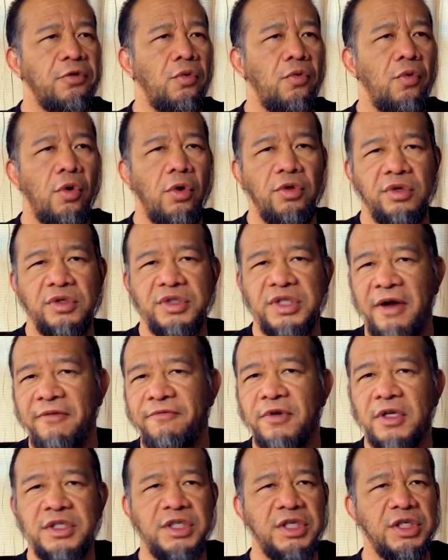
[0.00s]
Fort Worth,
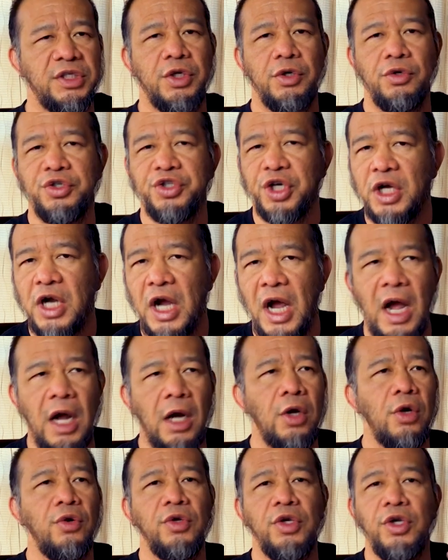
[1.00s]
San Francisco,
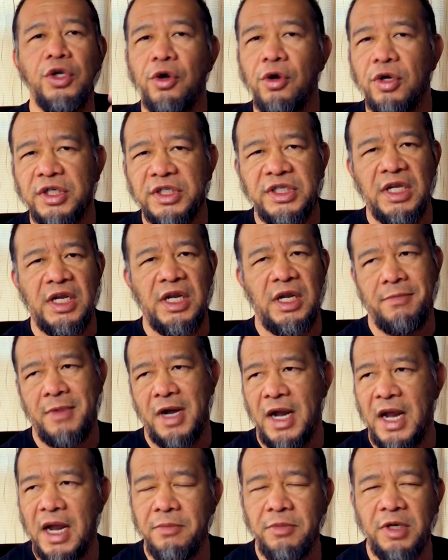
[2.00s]
Chicago, New York City,
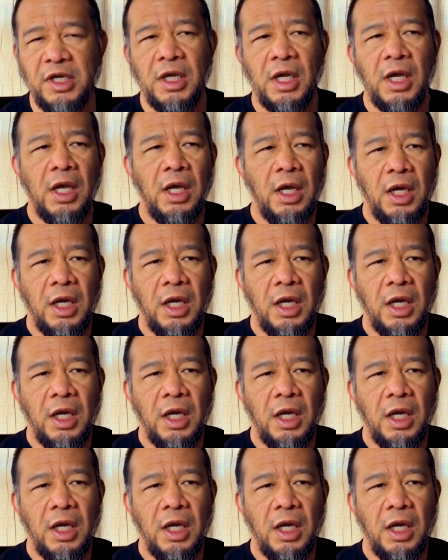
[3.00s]
Miami,